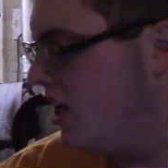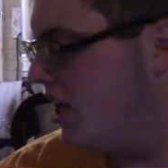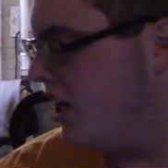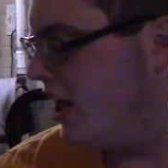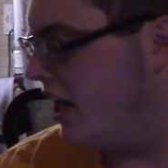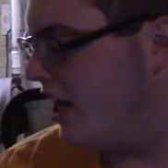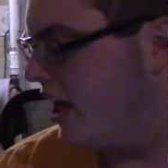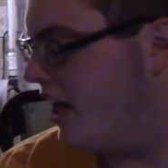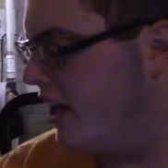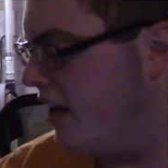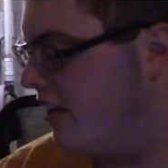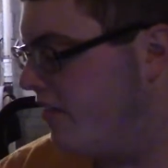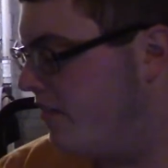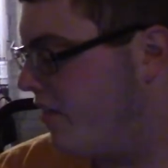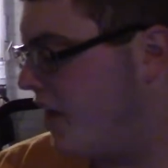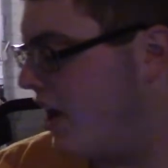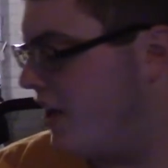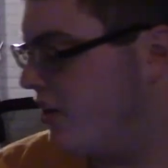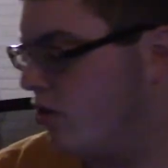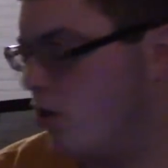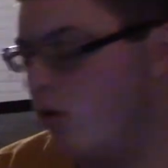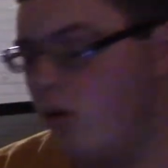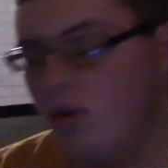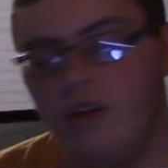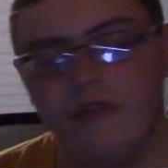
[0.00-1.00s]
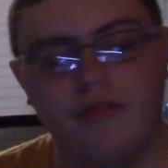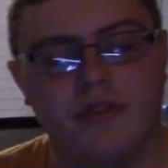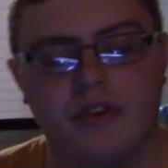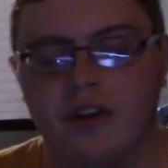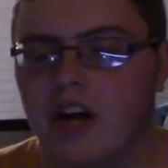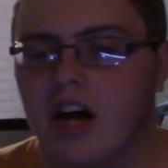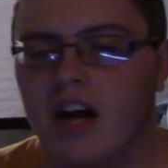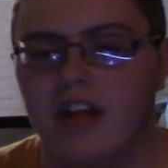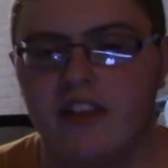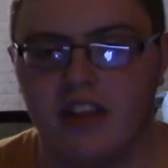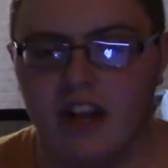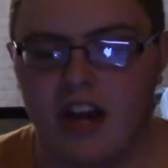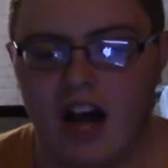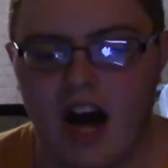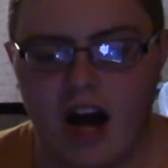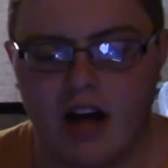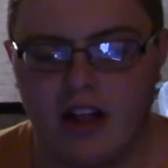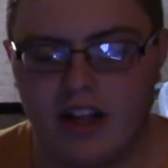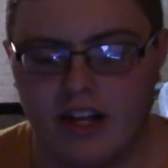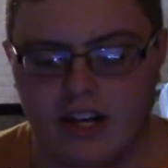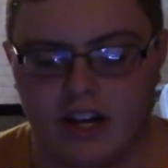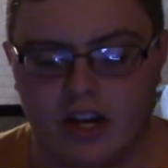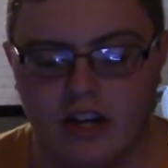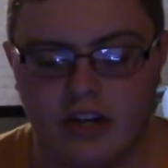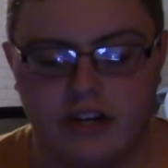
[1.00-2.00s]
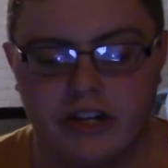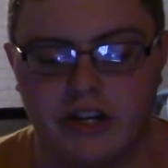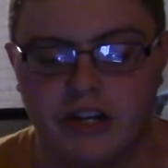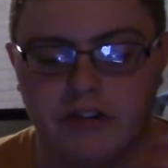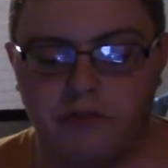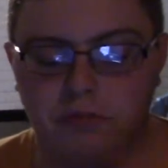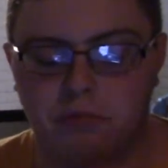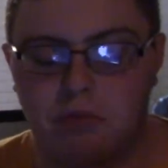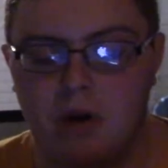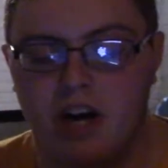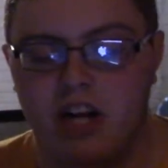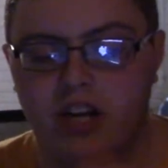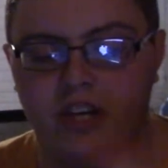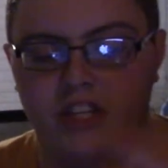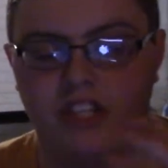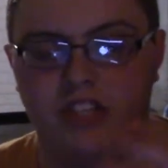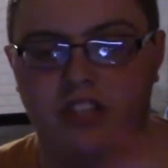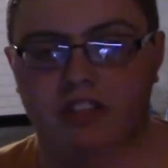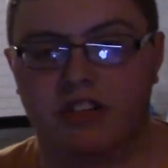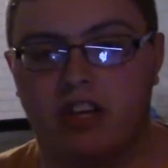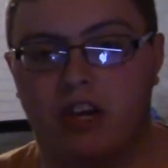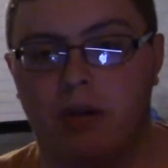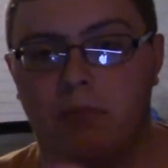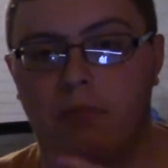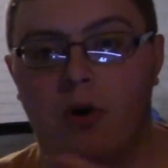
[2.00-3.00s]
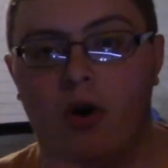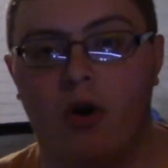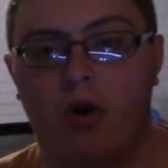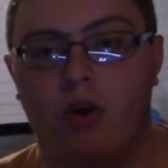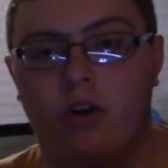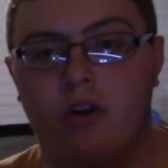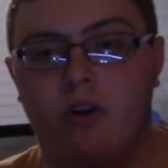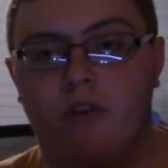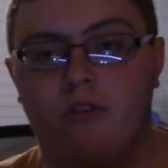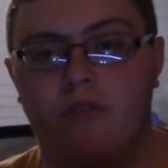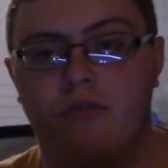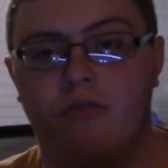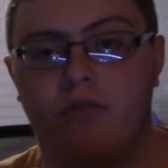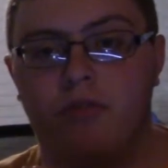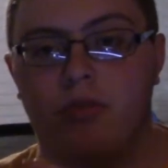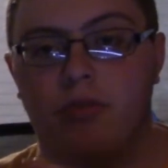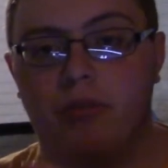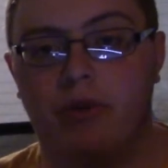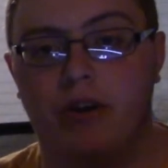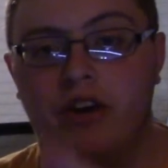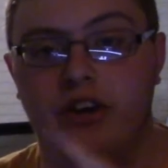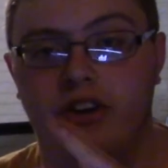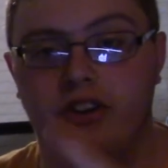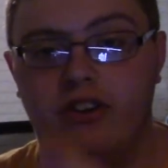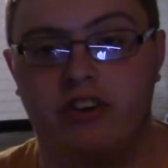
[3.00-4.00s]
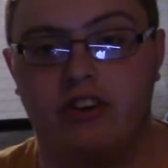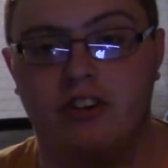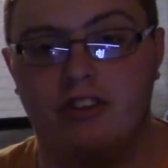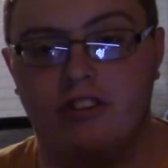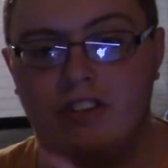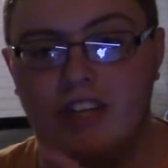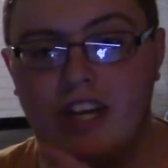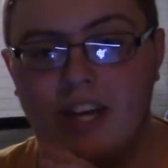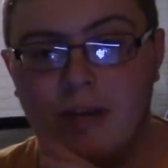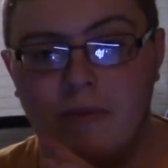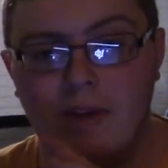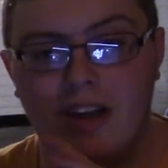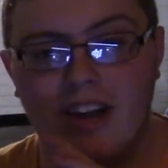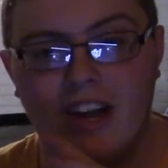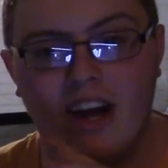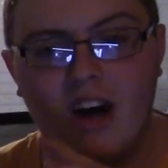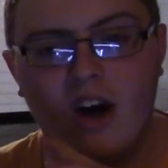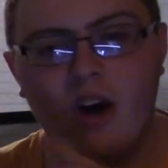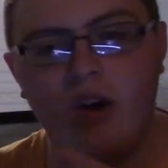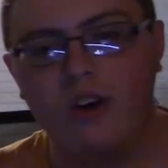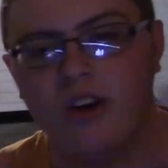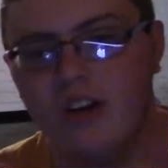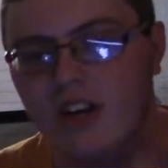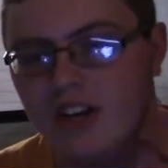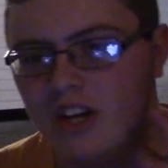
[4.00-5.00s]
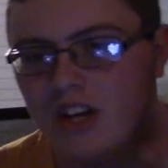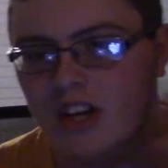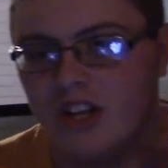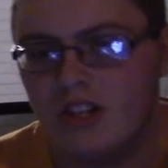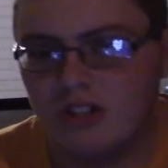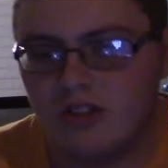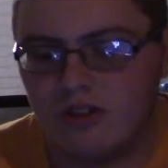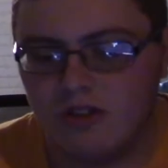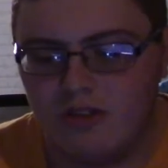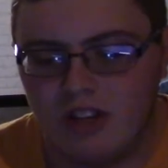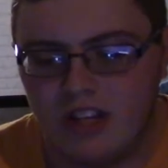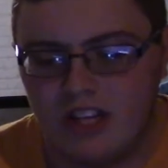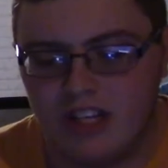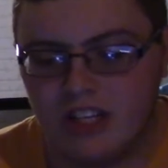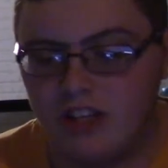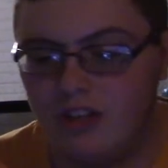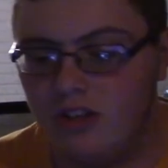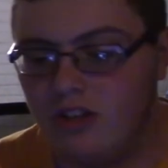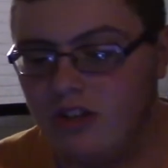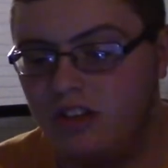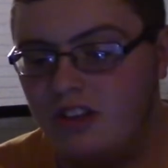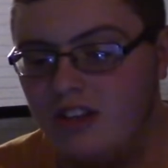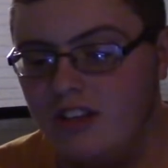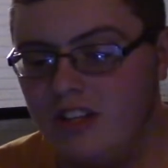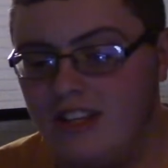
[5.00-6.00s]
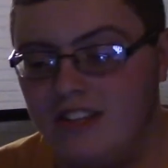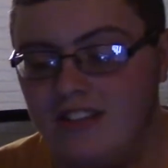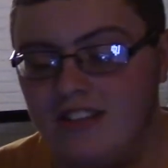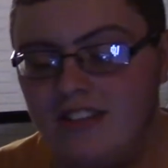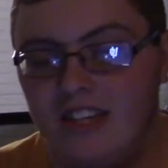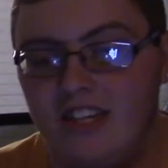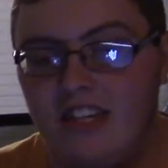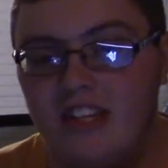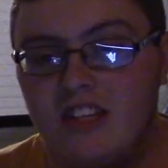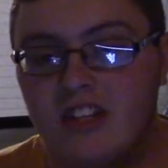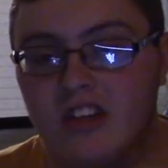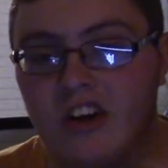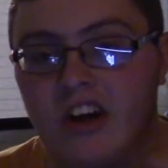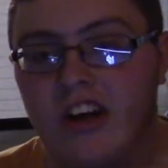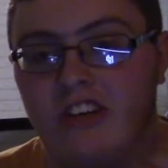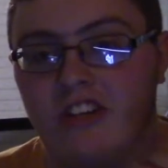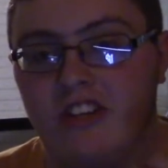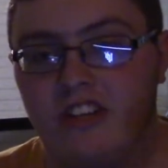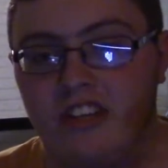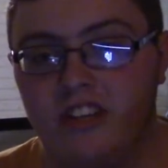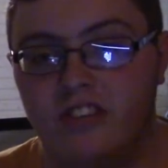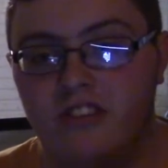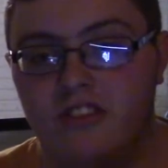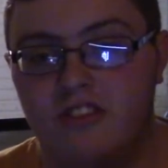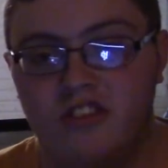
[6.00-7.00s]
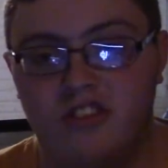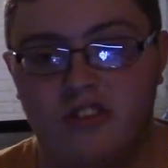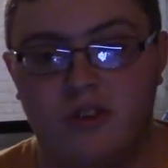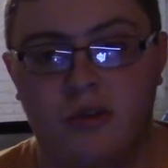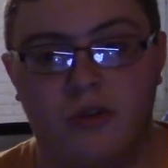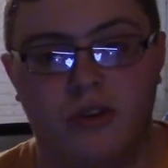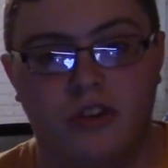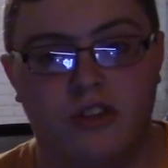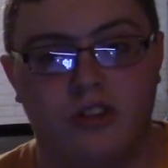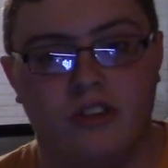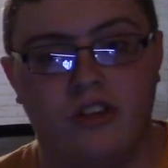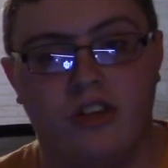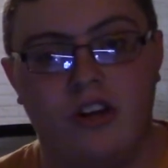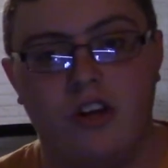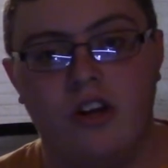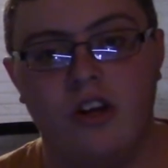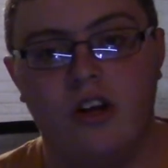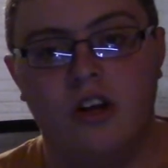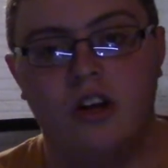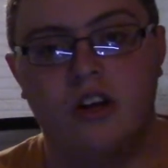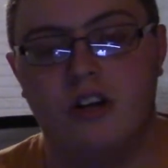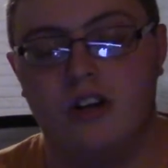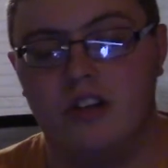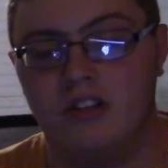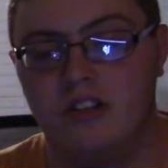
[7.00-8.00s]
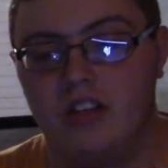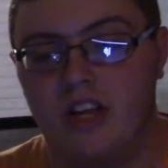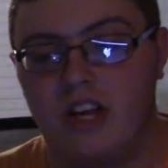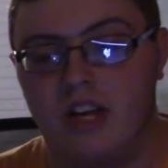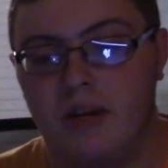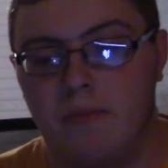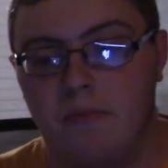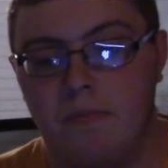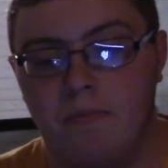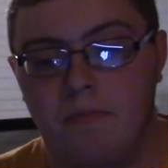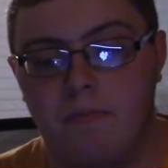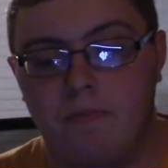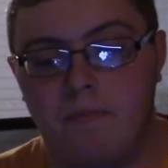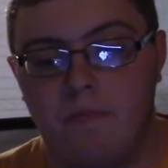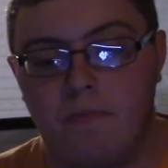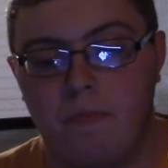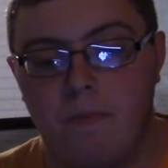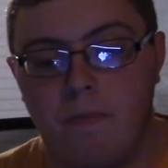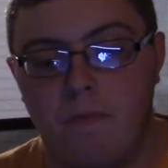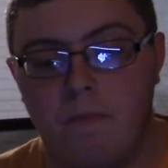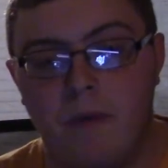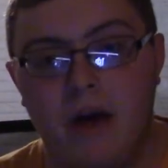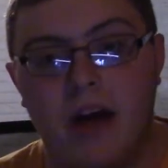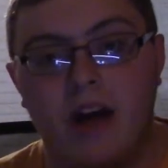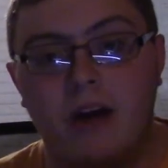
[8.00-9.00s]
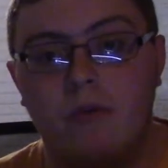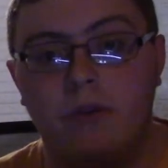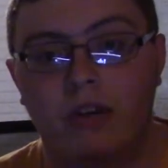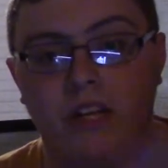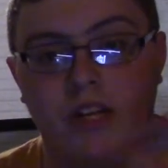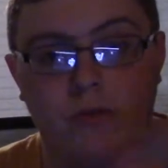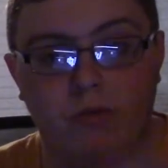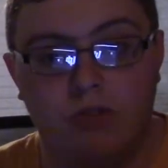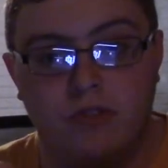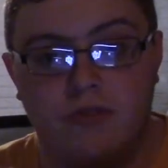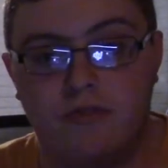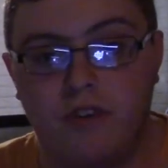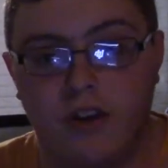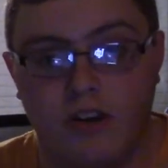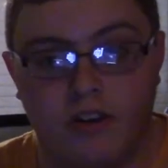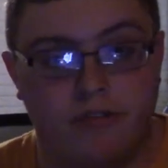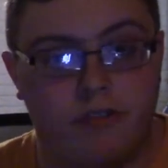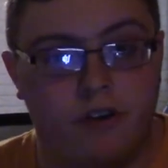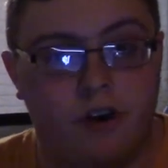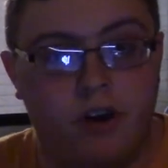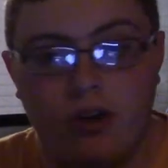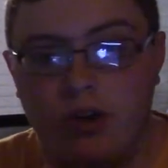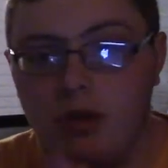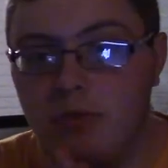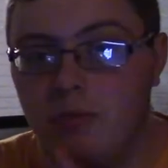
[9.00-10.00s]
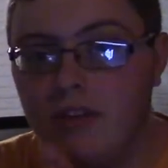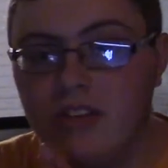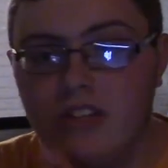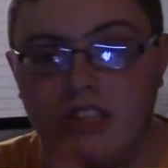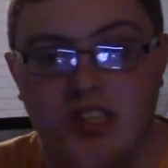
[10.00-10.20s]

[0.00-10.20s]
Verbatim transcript: And I totally forgot that like Undercover Prodigy is like a part of 300 Entertainment now. So like his CDs are actually in stores, cause like back when he was Funk Volume, his